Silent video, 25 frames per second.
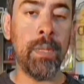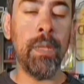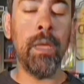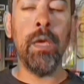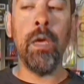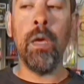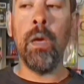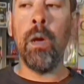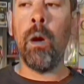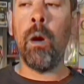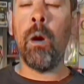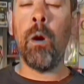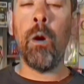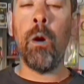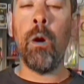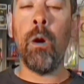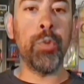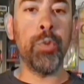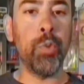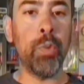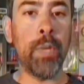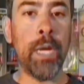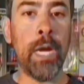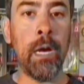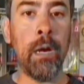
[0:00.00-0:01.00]
all
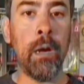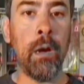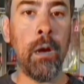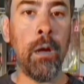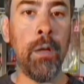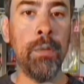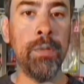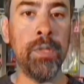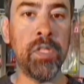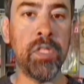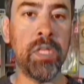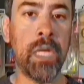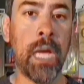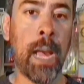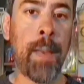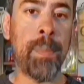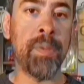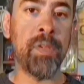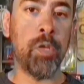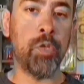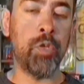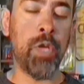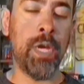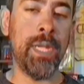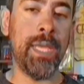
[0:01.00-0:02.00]
throughout, all these cops are trying
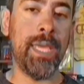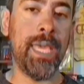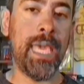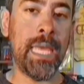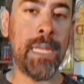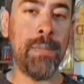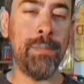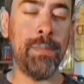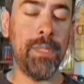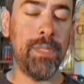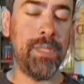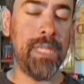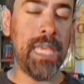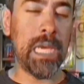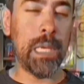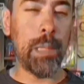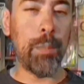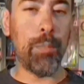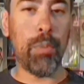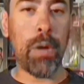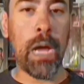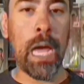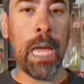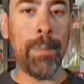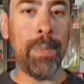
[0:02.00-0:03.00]
to get him to take a
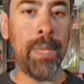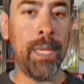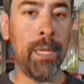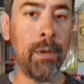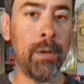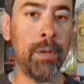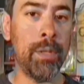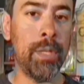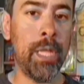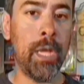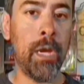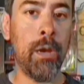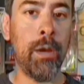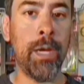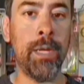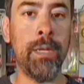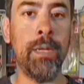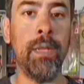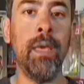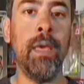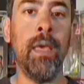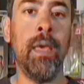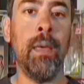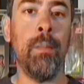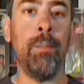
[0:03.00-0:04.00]
bribe here and there, and
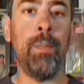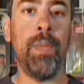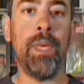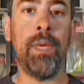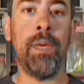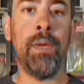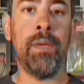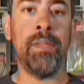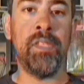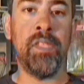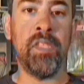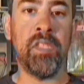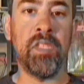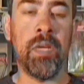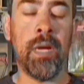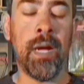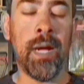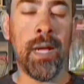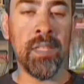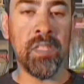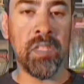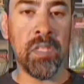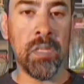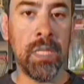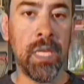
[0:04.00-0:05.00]
because he's
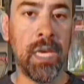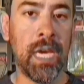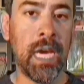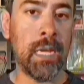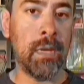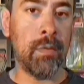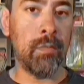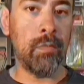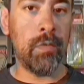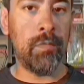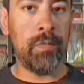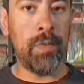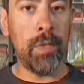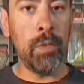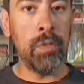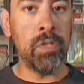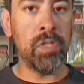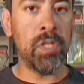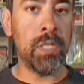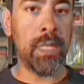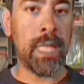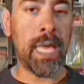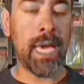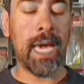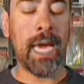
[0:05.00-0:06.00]
constantly kind of refusing that
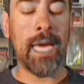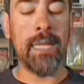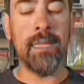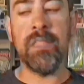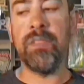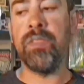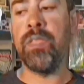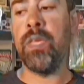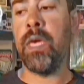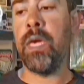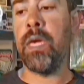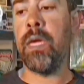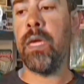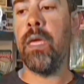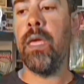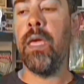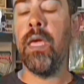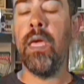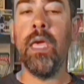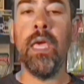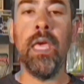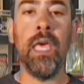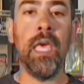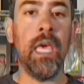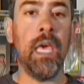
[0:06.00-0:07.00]
kind of thing,
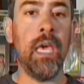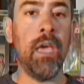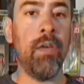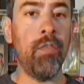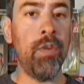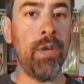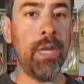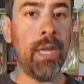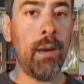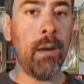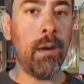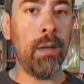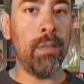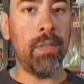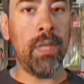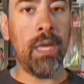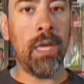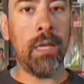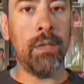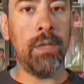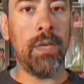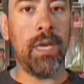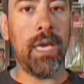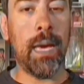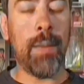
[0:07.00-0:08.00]
every now and then you
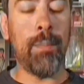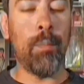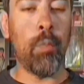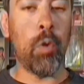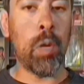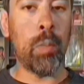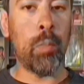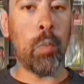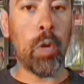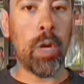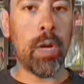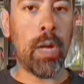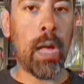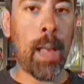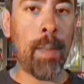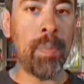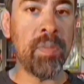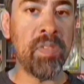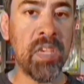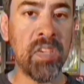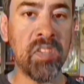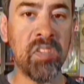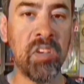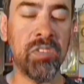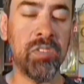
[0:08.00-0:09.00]
got more and more cops that
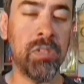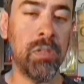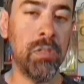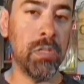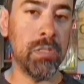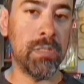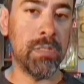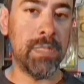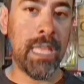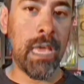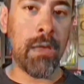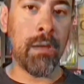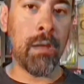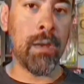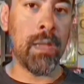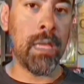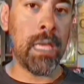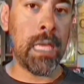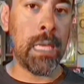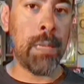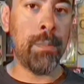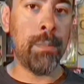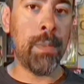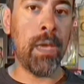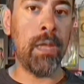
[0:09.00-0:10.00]
start to look down on him,
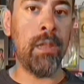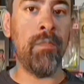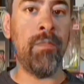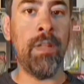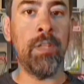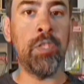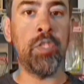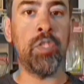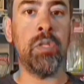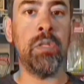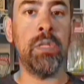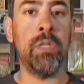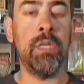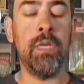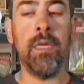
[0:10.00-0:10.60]
and eventually,